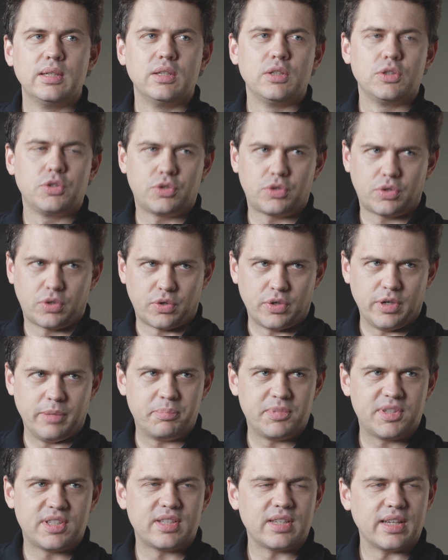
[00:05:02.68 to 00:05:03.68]

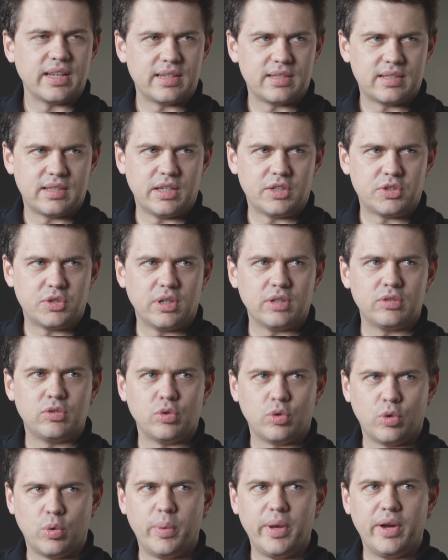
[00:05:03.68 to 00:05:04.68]
scripts, etc.,
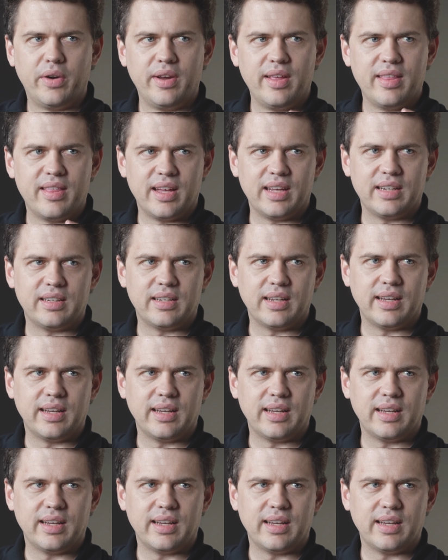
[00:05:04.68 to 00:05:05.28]
to query that